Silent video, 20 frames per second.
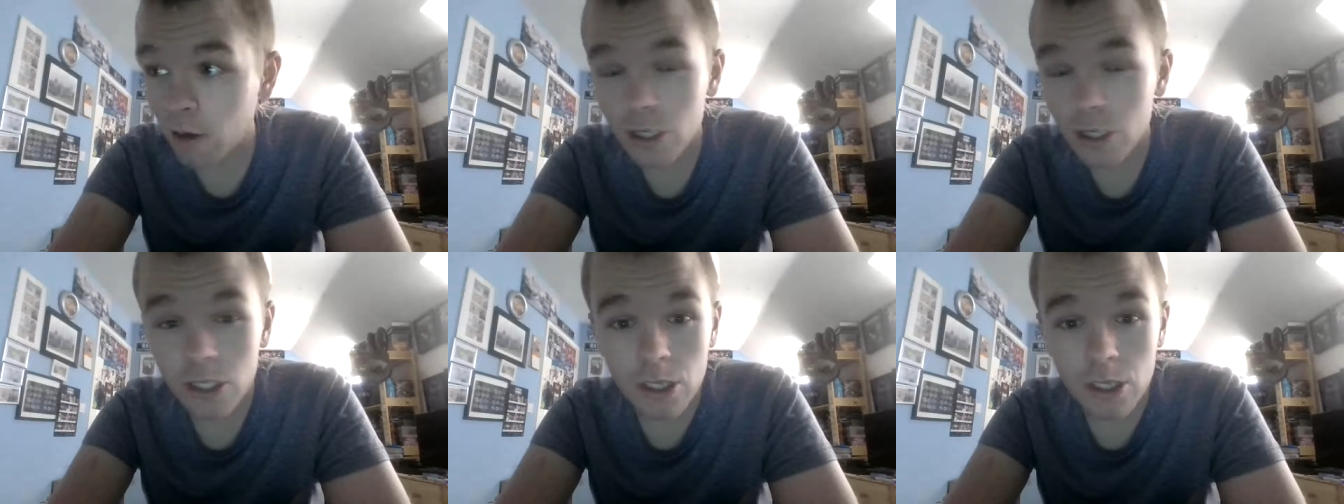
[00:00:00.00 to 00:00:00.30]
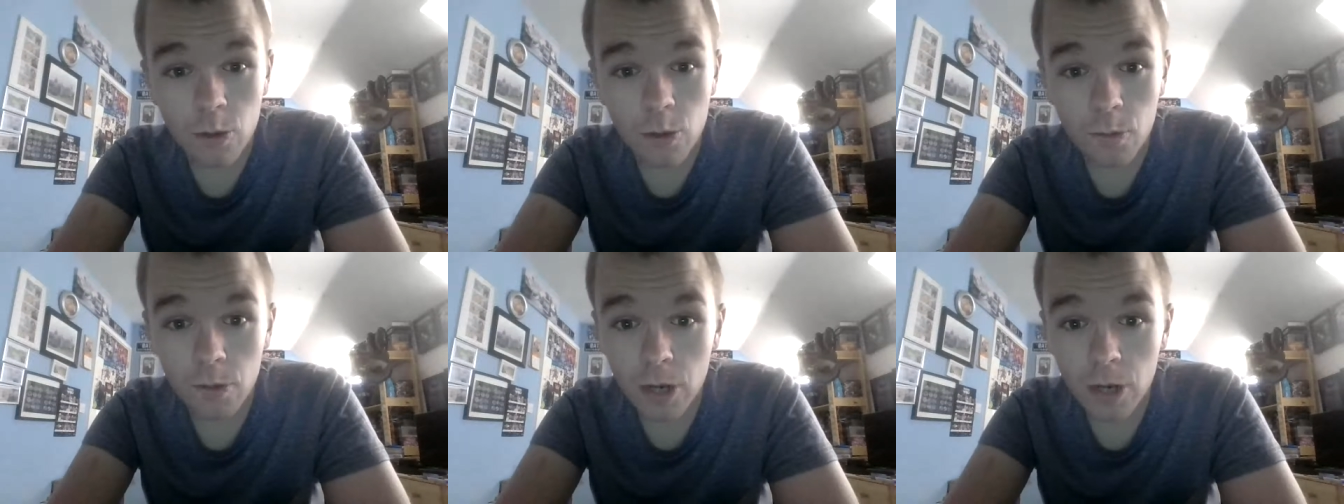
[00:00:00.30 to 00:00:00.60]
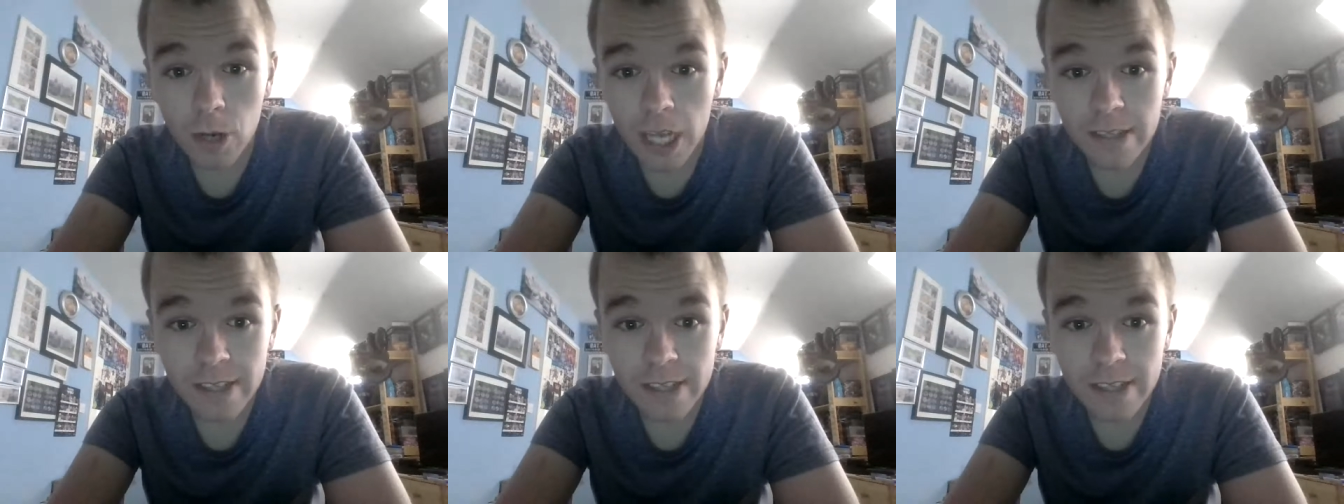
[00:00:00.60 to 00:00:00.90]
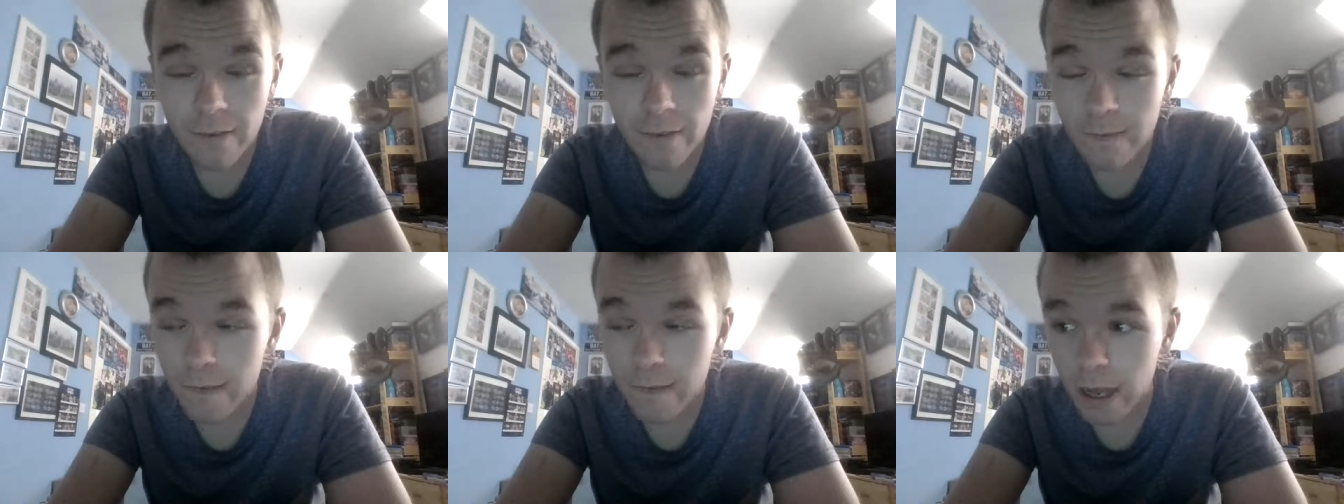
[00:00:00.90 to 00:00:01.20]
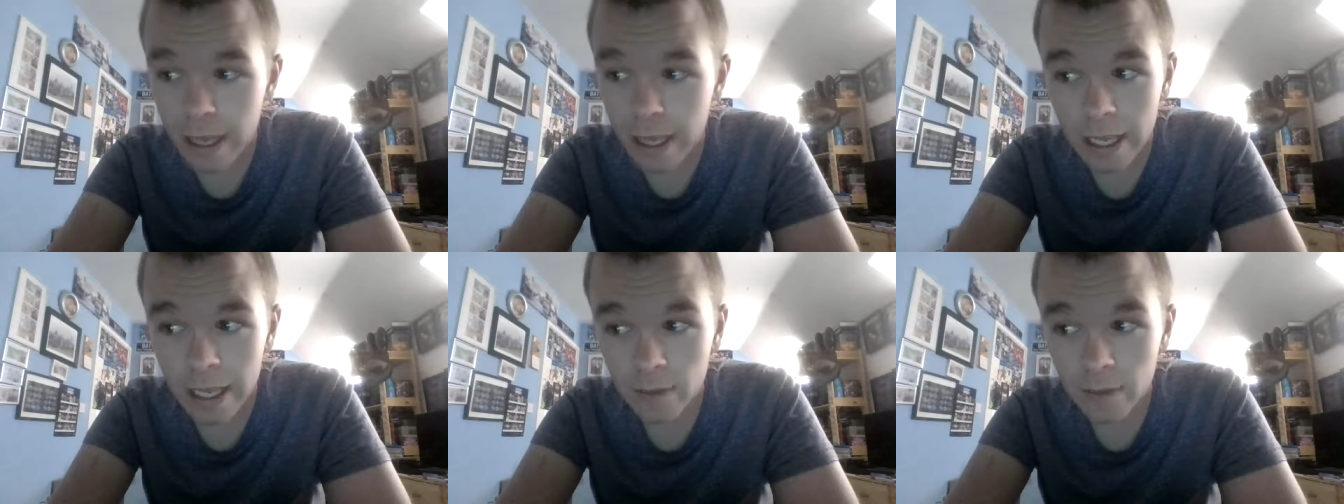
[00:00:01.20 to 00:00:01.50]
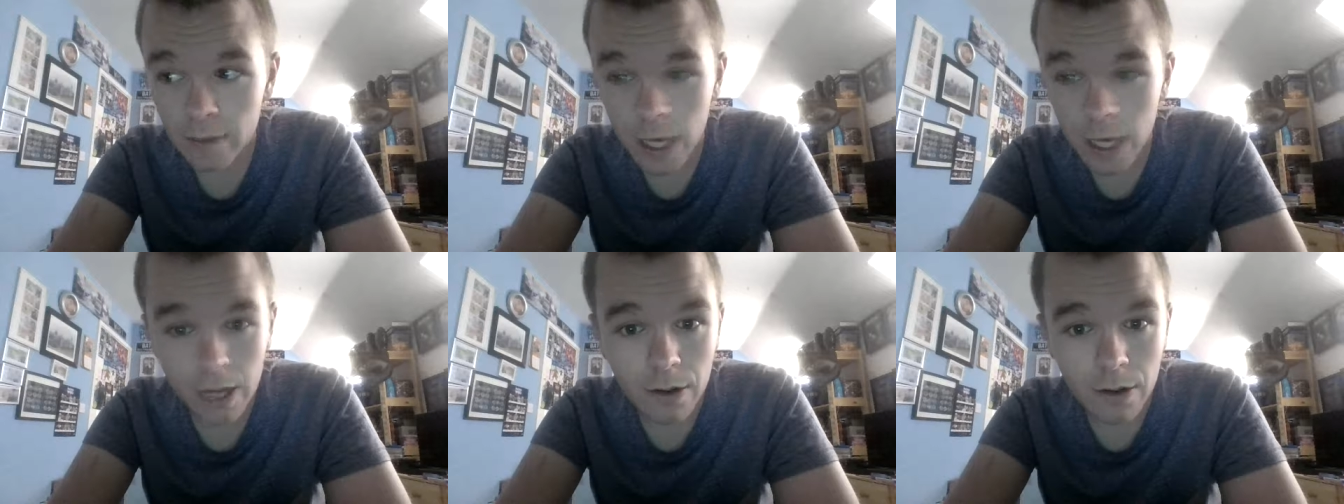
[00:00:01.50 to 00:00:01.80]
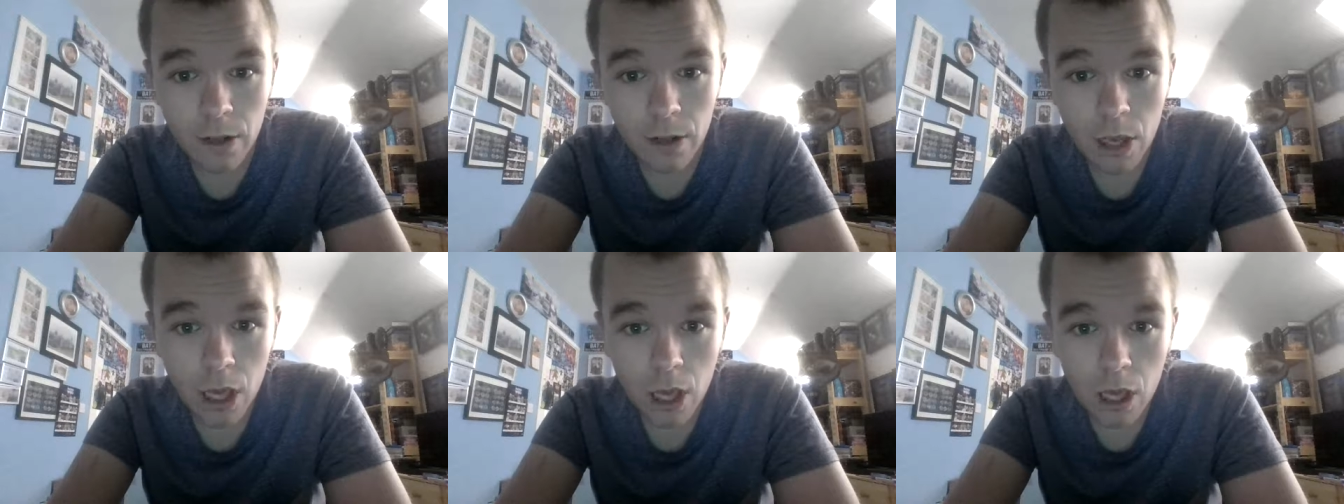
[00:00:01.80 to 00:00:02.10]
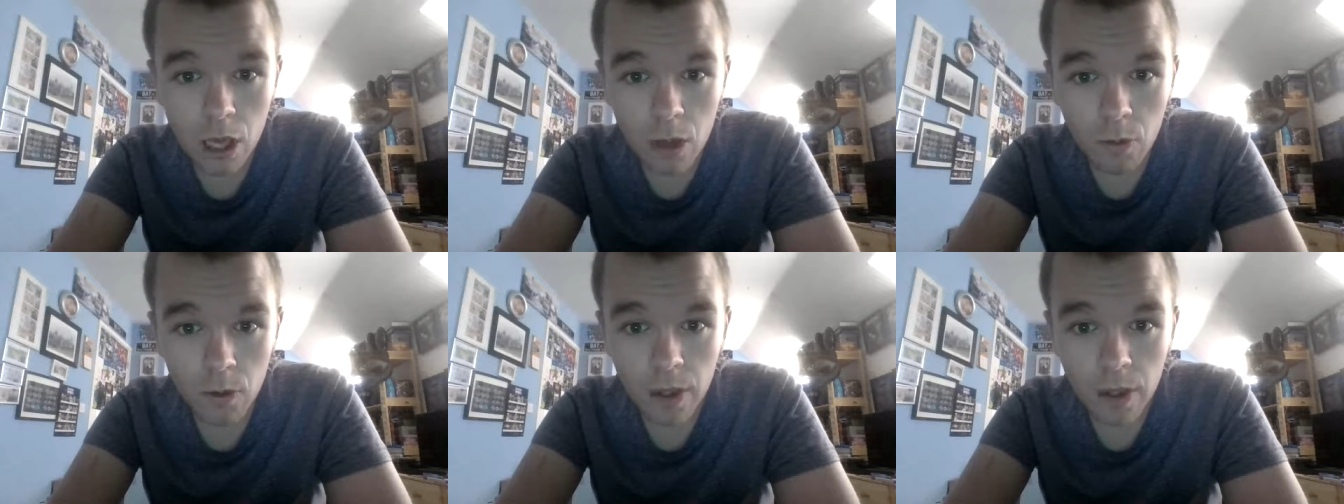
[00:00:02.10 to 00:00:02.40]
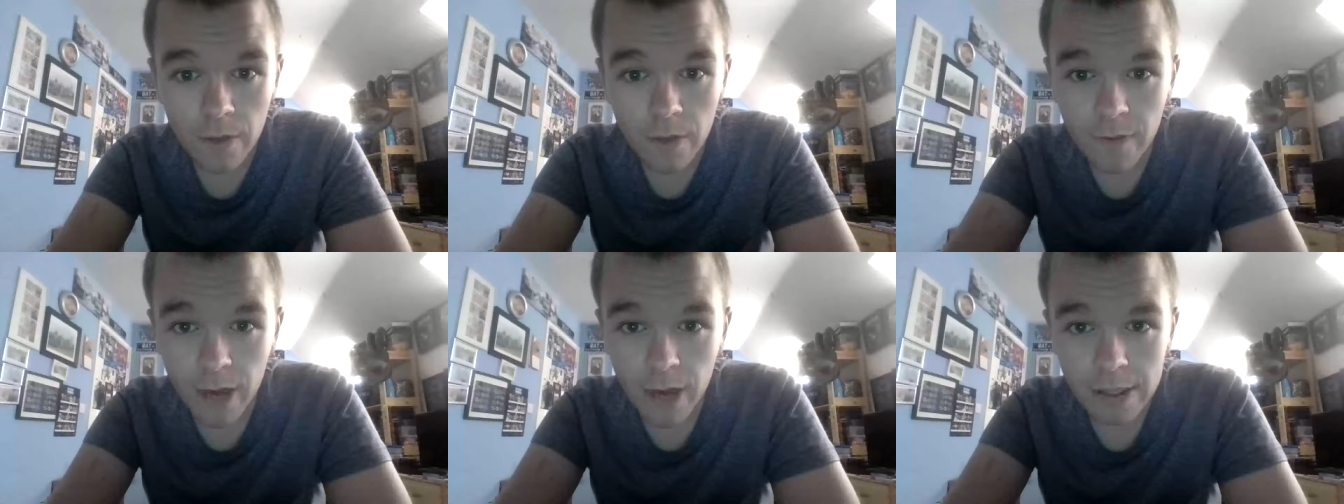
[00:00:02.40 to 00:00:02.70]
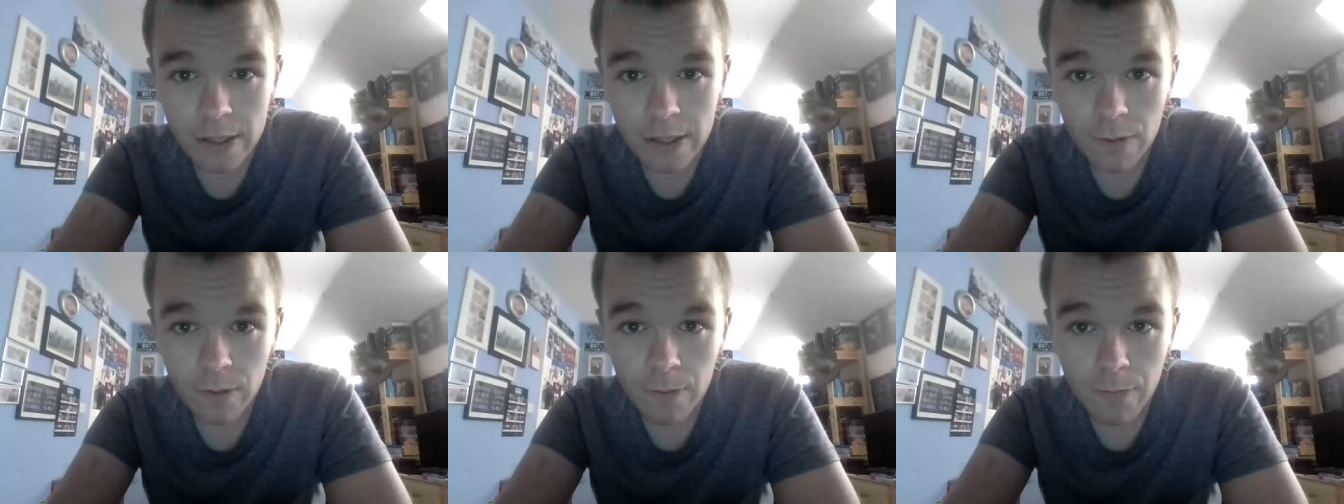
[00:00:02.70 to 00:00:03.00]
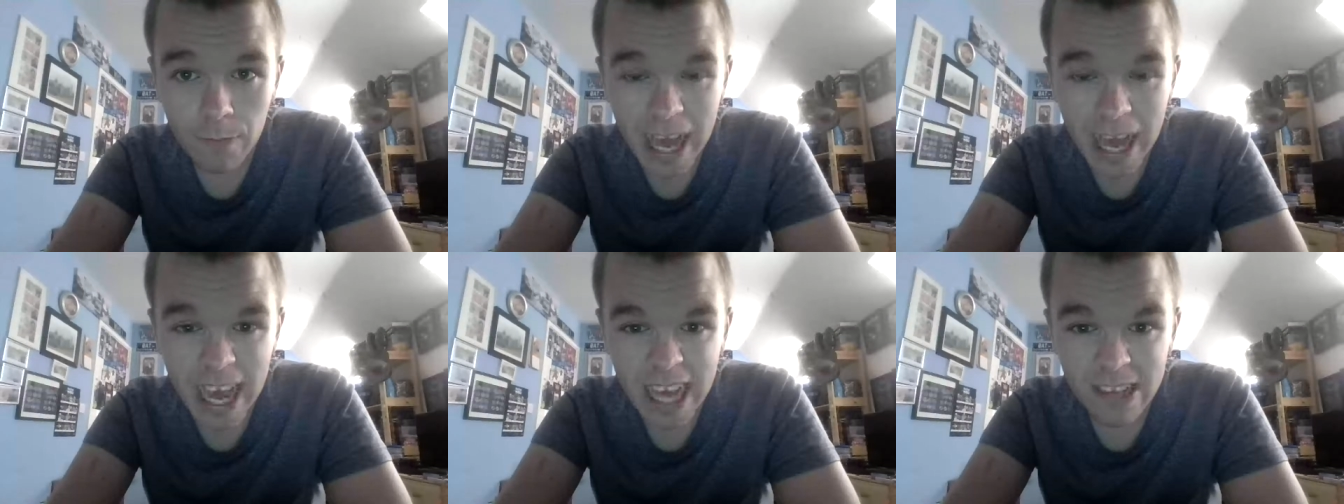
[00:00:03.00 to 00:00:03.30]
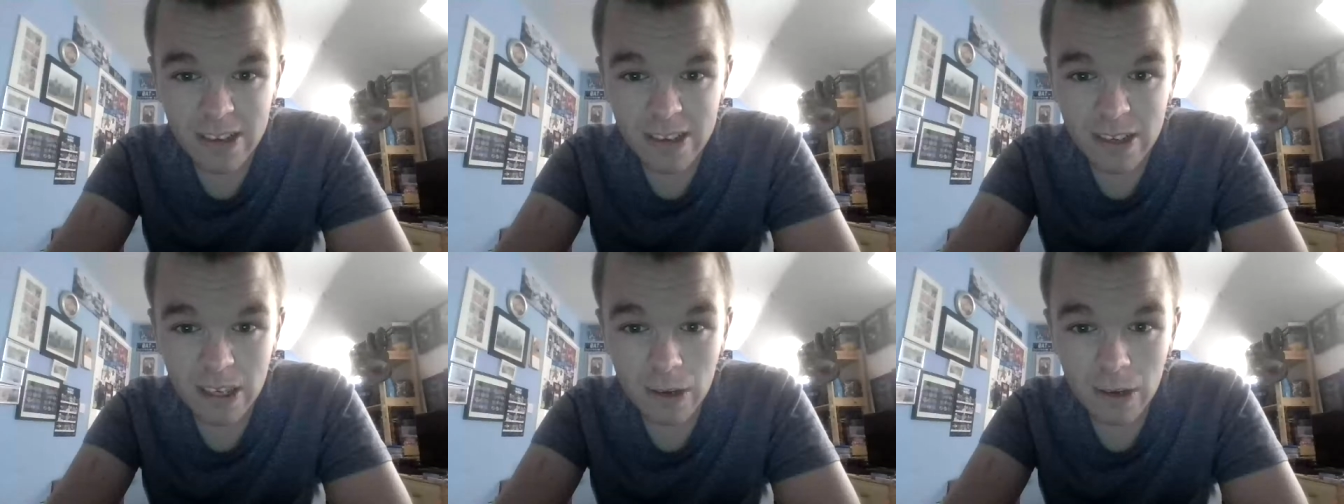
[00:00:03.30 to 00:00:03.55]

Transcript: just normal lightsaber fighting one where they're fighting someone bad.